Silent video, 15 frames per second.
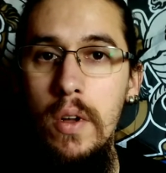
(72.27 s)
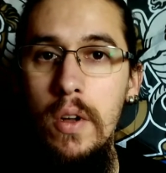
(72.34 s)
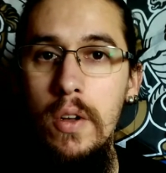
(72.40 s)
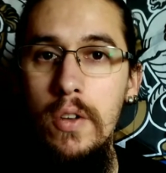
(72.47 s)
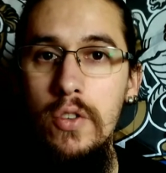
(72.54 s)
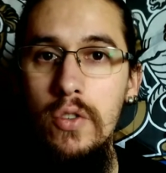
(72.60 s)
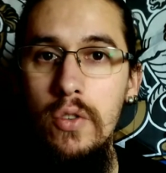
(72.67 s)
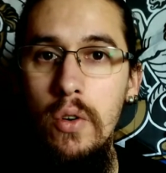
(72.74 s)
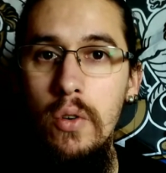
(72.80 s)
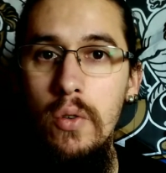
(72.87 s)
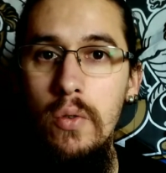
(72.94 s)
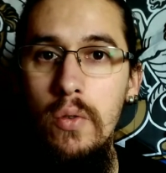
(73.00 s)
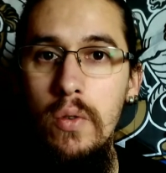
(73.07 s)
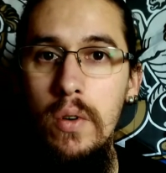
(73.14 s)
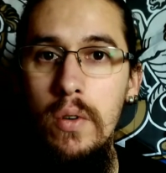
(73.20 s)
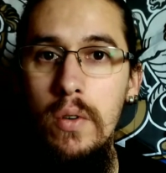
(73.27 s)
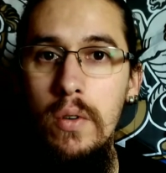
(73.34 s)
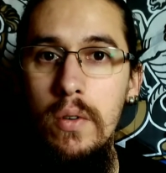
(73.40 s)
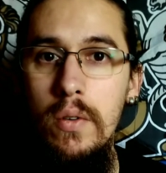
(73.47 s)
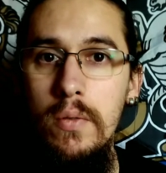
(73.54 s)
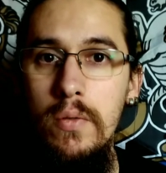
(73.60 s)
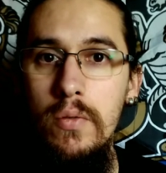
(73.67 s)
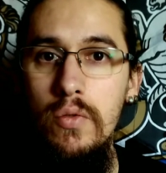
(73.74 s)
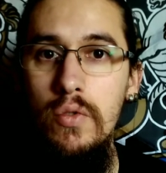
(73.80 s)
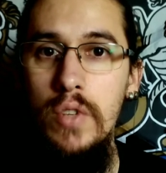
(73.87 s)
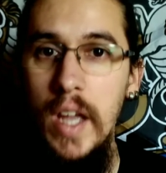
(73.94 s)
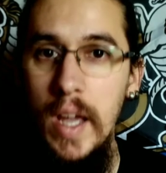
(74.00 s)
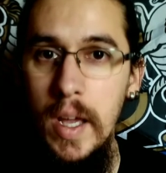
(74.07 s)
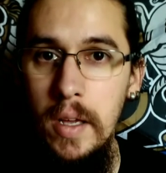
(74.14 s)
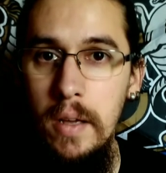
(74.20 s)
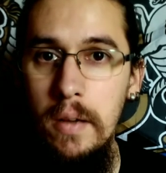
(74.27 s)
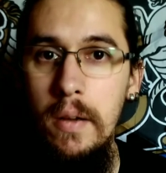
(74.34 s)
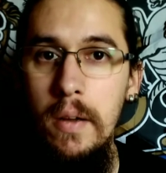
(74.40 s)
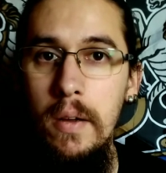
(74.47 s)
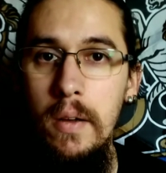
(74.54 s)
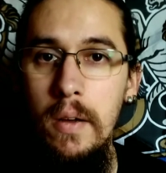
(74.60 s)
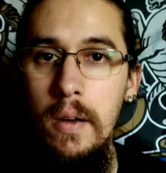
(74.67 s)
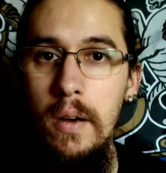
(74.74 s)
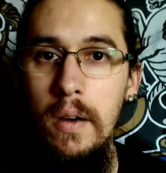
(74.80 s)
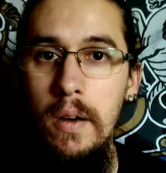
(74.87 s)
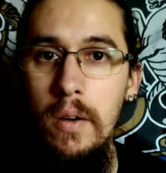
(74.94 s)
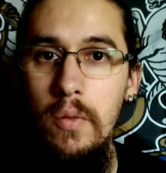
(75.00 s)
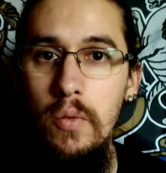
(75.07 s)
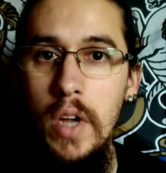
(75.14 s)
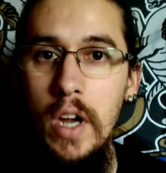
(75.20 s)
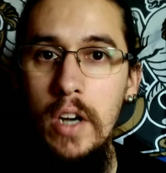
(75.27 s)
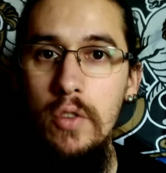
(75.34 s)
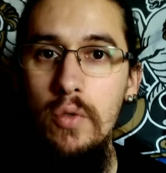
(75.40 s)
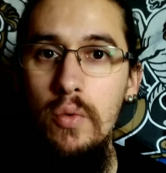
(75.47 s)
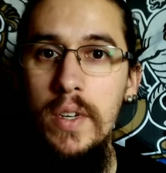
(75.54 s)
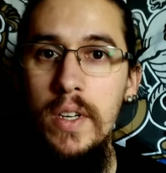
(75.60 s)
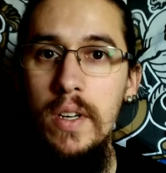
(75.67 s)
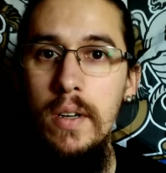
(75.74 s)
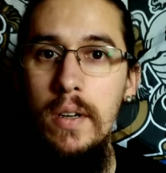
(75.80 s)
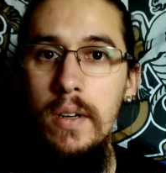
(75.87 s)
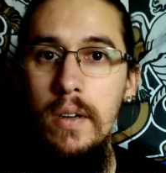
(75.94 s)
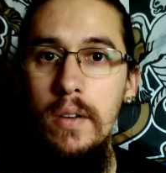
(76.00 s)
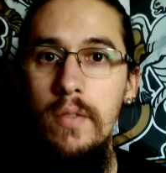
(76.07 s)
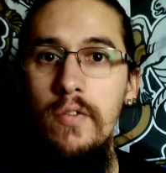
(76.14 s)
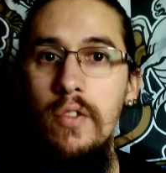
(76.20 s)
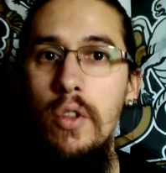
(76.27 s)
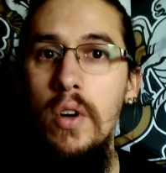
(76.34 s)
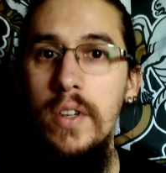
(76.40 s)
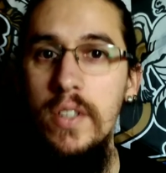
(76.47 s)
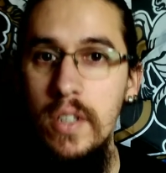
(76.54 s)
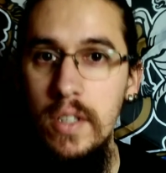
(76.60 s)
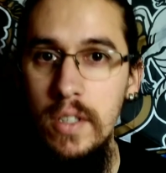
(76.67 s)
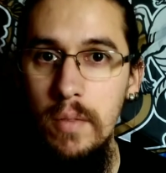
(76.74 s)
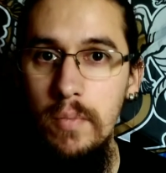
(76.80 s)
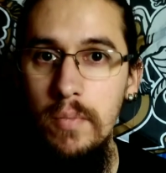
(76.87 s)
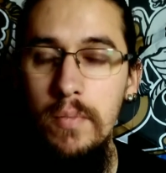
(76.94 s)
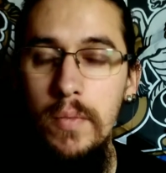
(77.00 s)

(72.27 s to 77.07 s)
So uh, today uh, we are doing a vlog system,